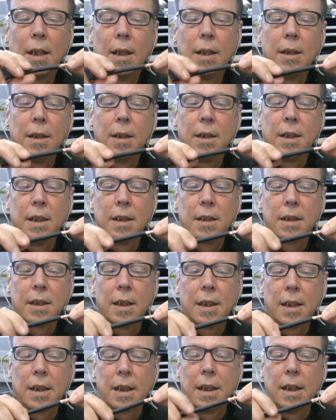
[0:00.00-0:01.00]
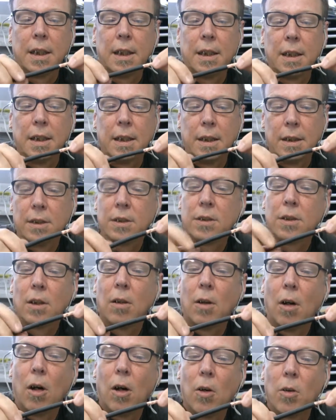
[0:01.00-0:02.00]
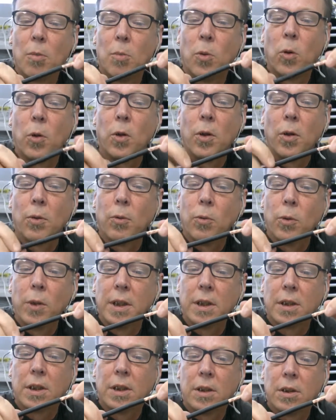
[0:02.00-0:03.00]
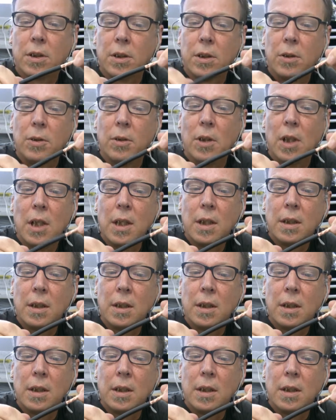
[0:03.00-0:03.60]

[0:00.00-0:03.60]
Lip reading: And this again is all the more reason to